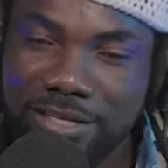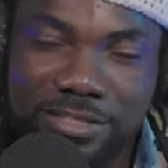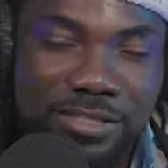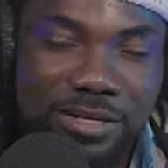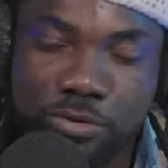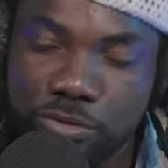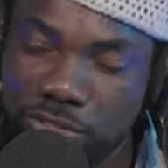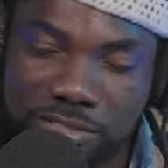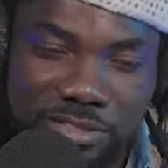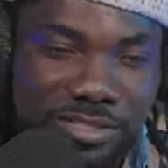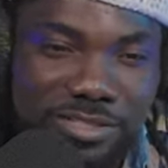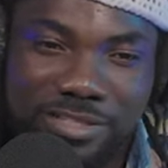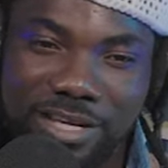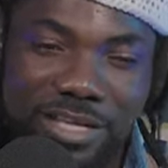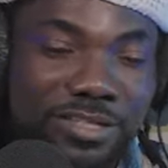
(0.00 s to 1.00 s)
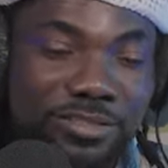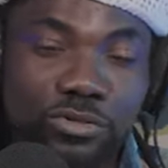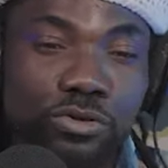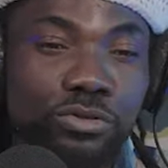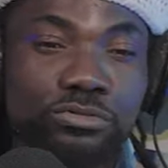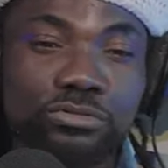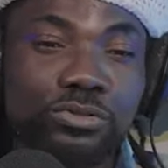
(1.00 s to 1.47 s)
Yes. It was like
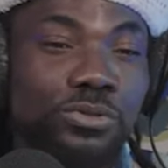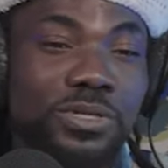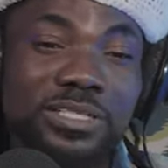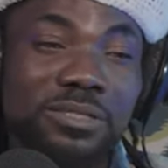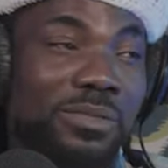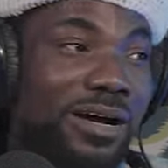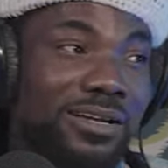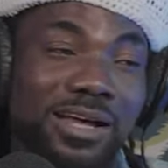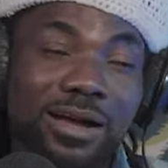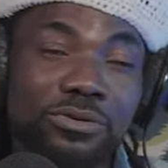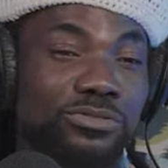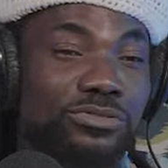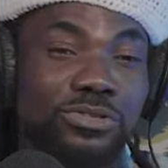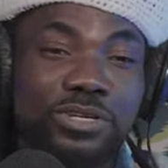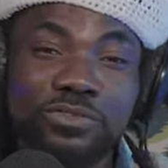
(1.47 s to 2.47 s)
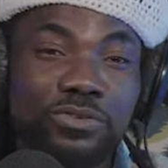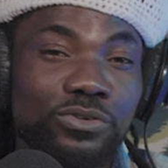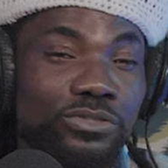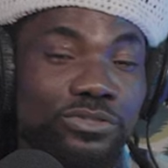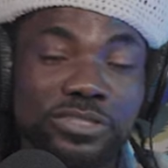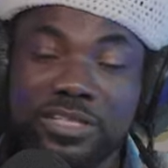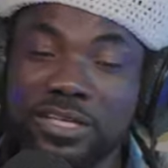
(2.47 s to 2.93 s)
no two ways about it. I was not even
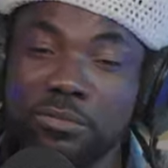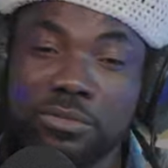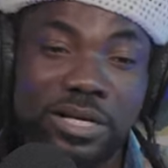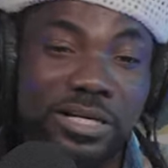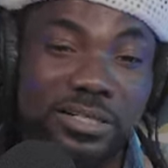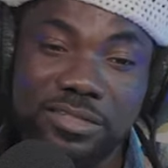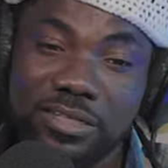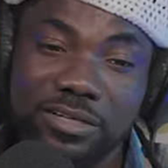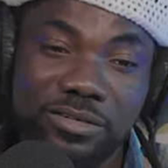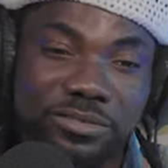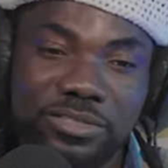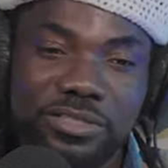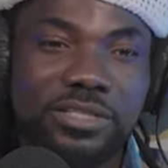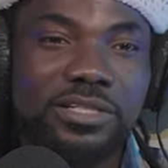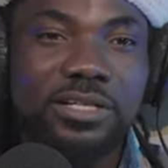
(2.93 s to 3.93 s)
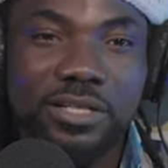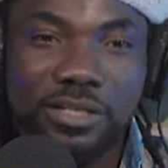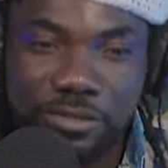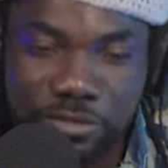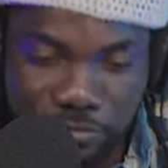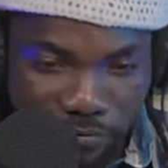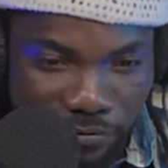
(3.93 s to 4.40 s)
going to think about anything else.
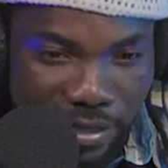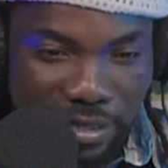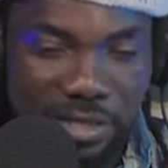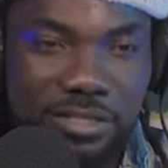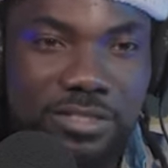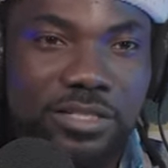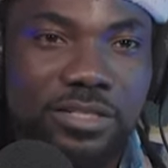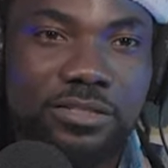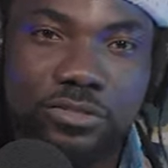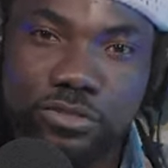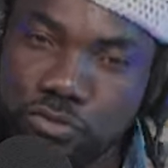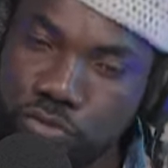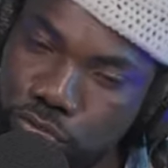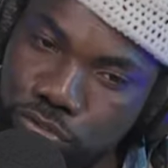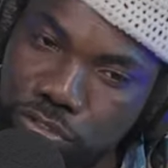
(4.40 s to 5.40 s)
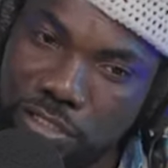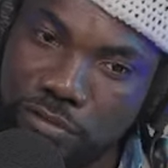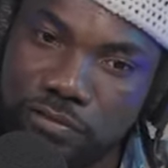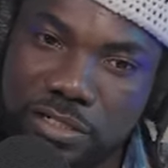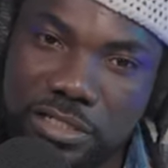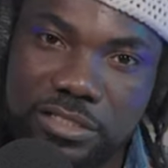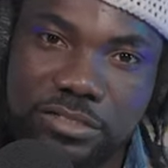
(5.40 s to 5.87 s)
Vacation, you go to the
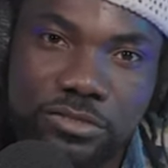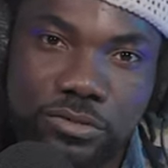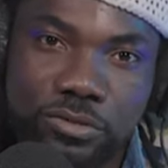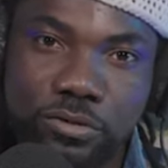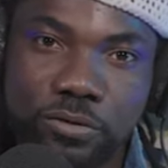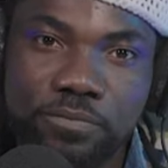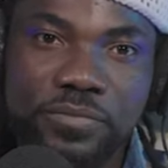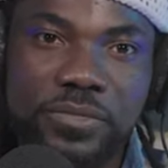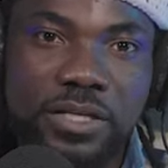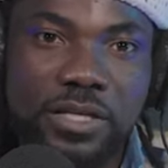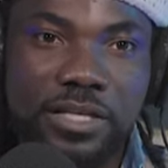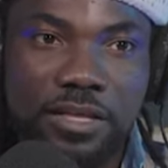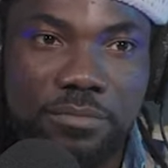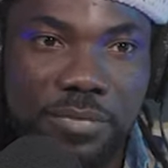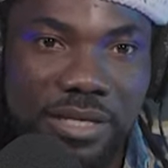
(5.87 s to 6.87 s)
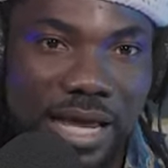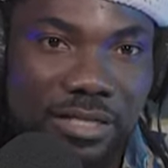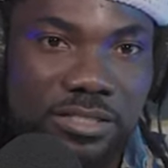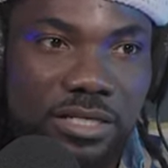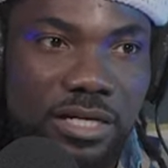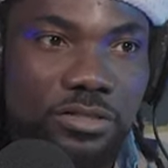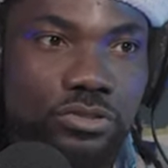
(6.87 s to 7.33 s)
village. So it gave me
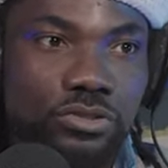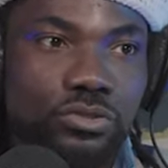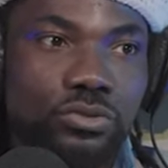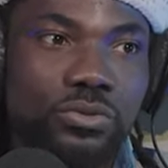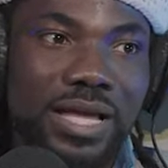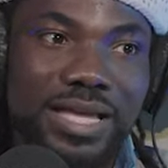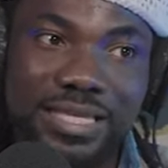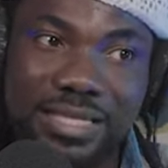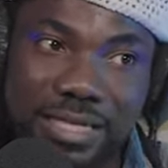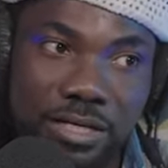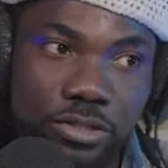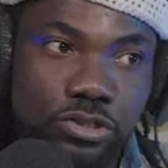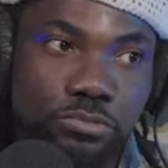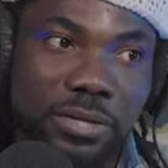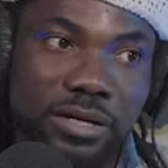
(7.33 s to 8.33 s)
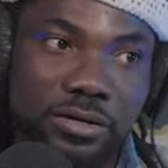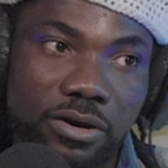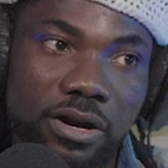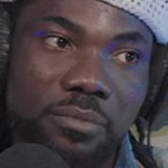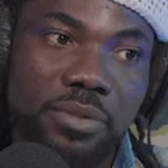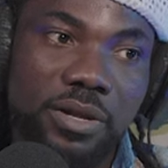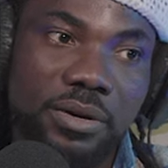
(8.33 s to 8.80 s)
that chance to engage with my
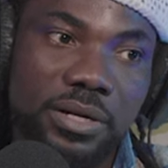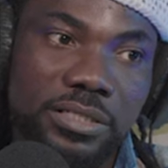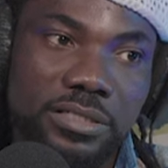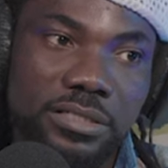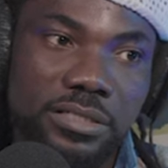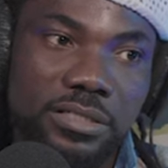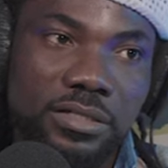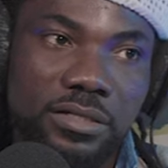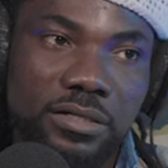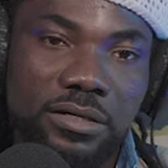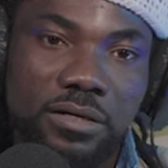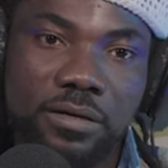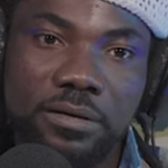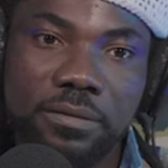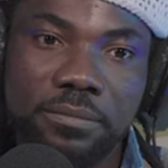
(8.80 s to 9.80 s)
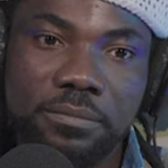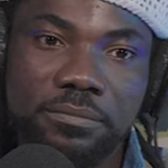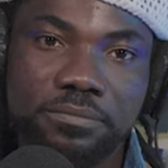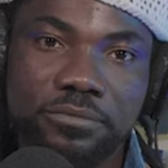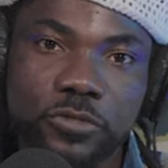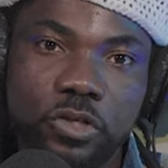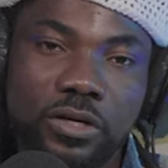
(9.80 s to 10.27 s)
grandparents.
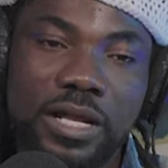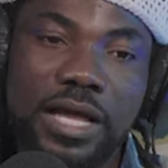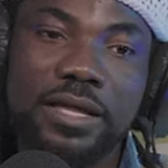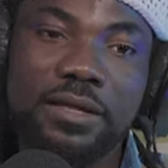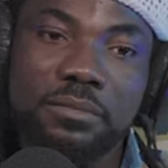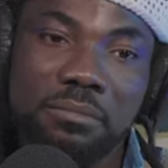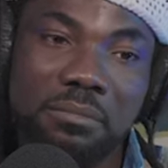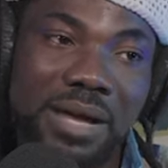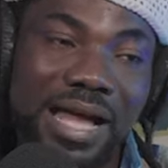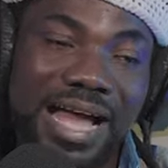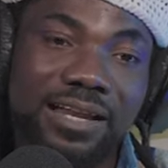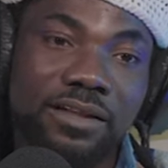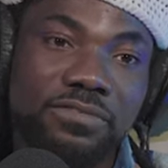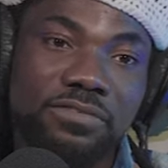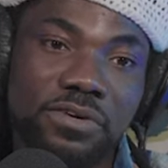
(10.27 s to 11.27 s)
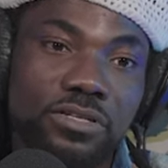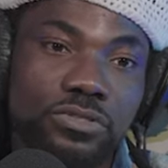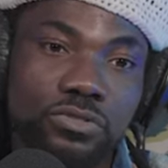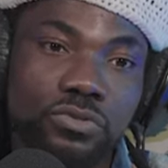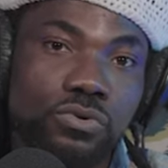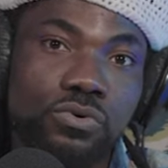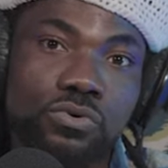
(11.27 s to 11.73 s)
Unlike my other
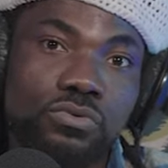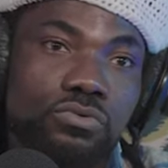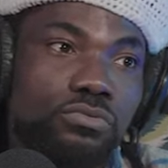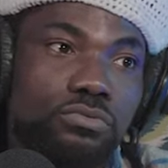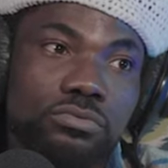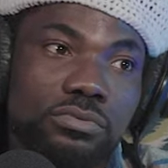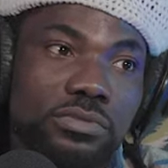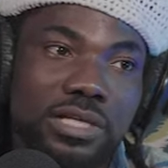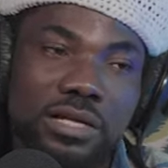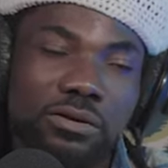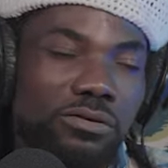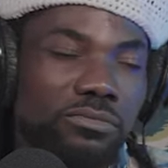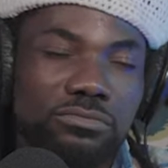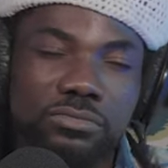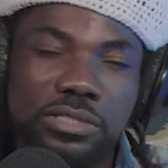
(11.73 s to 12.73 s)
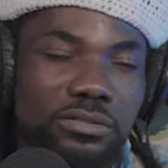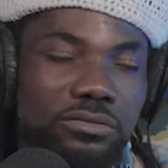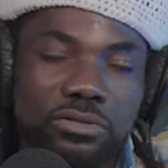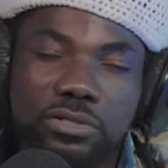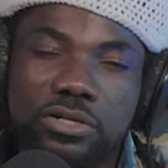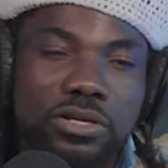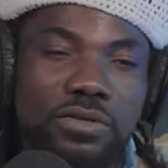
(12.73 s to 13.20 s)
friends who, they
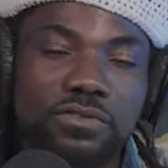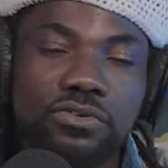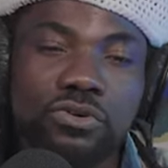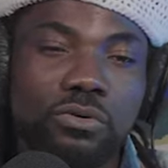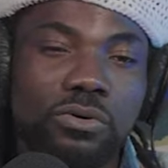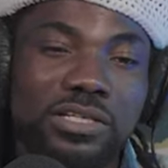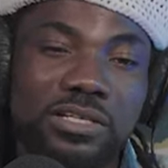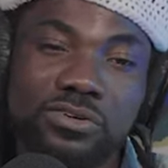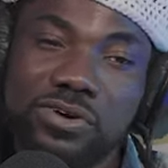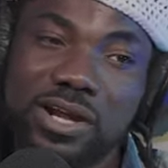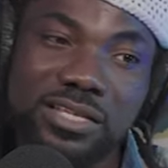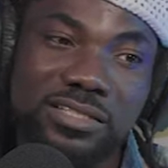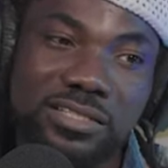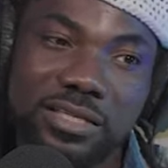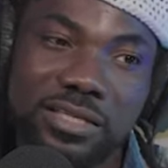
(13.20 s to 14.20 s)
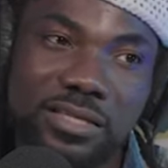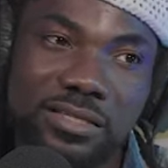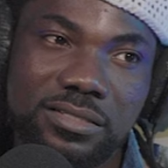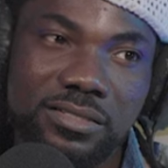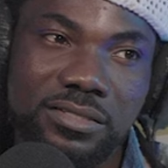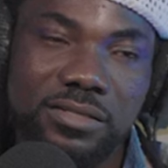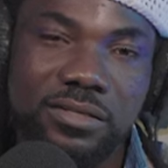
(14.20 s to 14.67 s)
don't even know what a krasa
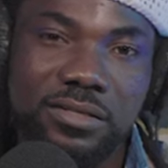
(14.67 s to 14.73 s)
is.